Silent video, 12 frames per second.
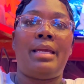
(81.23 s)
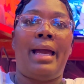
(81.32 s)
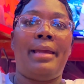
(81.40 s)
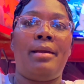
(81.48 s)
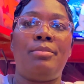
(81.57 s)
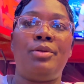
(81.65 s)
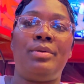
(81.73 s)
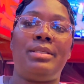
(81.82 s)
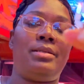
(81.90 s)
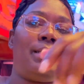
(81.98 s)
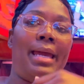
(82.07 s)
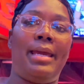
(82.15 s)
I am doing
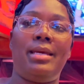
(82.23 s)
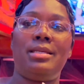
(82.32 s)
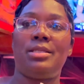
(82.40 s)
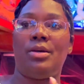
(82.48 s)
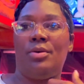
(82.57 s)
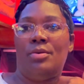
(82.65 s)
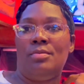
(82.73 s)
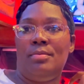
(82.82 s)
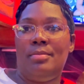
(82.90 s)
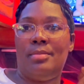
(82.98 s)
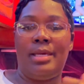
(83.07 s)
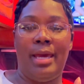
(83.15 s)
today. So
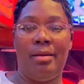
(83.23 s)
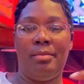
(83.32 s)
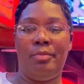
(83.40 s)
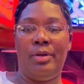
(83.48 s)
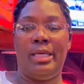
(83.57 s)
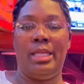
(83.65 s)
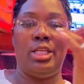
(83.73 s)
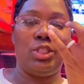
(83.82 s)
yeah, we get